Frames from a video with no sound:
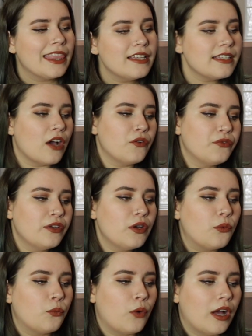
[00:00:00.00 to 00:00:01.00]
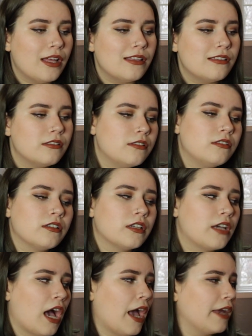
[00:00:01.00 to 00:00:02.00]
This outfit was
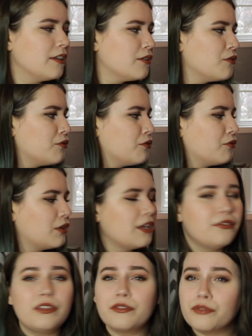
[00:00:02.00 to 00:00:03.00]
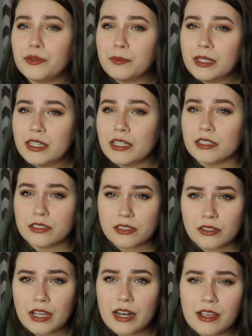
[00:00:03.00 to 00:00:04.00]
kind of iffy for me. It's
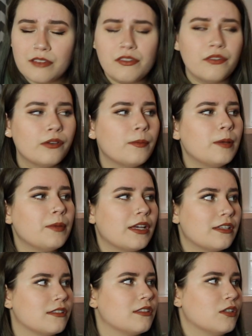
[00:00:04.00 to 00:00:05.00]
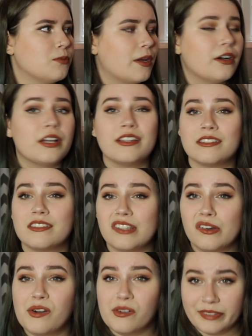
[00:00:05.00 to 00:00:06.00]
still kind of iffy for me because the sweater is
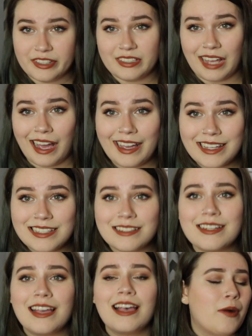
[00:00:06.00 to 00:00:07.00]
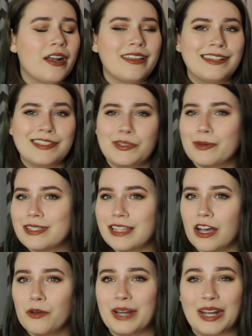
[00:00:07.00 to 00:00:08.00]
so oversized. I bought it in a
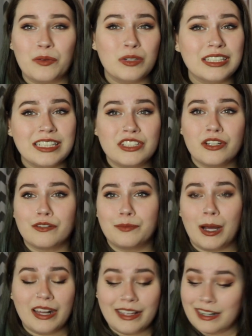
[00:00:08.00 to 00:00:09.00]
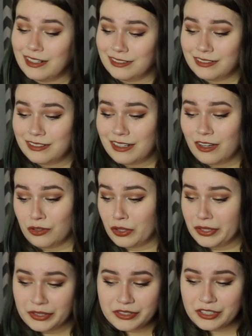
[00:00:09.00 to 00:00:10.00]
2XL when I really should have bought it in a
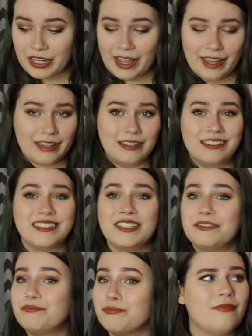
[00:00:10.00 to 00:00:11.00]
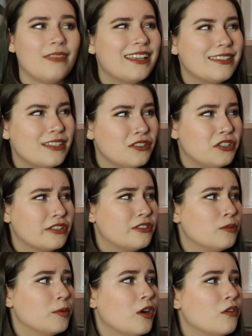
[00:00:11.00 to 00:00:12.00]
large, and it's
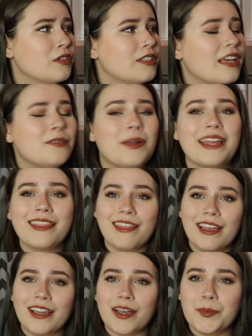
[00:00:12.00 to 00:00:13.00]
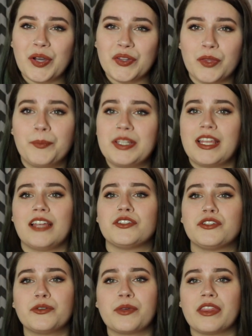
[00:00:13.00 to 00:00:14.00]
just super oversized, but I think about the
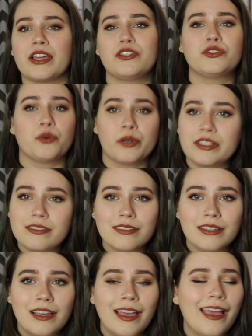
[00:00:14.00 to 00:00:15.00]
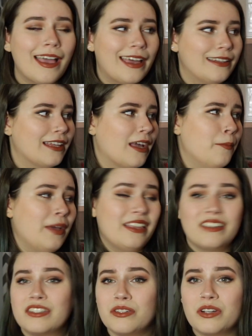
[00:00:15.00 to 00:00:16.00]
potential with like shorts and like a
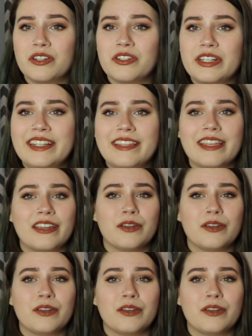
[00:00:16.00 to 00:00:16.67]
bathing suit underneath.